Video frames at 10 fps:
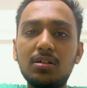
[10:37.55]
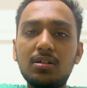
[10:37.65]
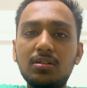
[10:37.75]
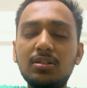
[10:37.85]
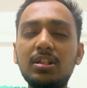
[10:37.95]

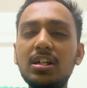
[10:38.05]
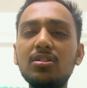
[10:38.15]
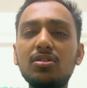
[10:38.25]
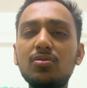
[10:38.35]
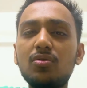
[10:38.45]
the things
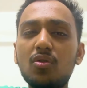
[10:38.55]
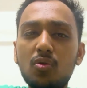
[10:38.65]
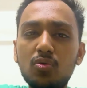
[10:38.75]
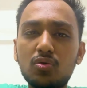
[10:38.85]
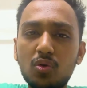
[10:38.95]
you
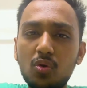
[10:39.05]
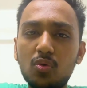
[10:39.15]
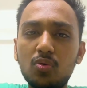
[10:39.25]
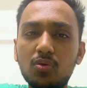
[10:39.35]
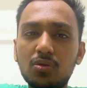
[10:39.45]
don't
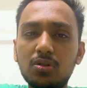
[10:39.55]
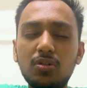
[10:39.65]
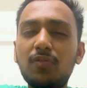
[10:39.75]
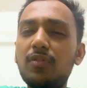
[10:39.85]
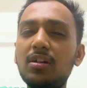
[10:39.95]
know, you
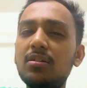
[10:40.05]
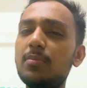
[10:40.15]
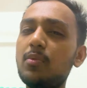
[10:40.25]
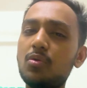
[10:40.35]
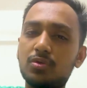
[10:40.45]
fear the
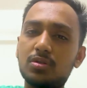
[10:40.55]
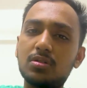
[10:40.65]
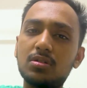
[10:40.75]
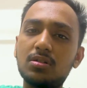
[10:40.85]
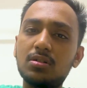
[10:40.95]
most,
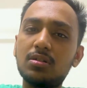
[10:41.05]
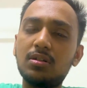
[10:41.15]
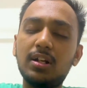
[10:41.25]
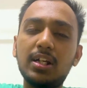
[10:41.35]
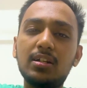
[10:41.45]

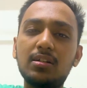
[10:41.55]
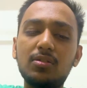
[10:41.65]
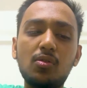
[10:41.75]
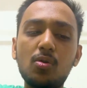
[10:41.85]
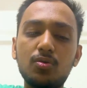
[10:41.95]
like
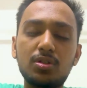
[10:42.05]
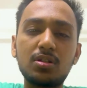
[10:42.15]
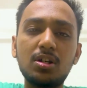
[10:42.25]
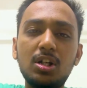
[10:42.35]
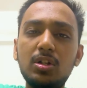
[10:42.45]
ghost.
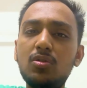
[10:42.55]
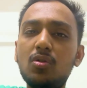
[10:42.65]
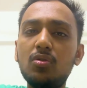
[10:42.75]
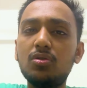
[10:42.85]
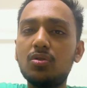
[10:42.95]
You
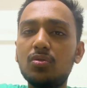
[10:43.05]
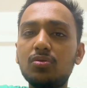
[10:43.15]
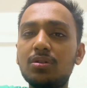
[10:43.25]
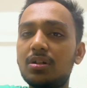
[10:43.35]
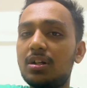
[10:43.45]
don't know
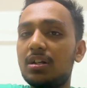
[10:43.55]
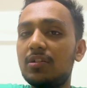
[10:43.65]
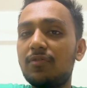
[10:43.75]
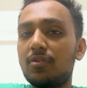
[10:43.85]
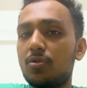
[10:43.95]
if
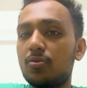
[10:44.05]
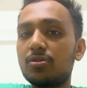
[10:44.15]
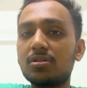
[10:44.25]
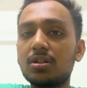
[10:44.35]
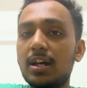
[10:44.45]
a
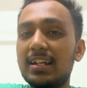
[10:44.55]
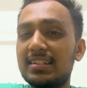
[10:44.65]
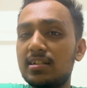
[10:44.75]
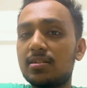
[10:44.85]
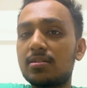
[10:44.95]
ghost
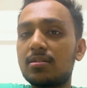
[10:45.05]
exists,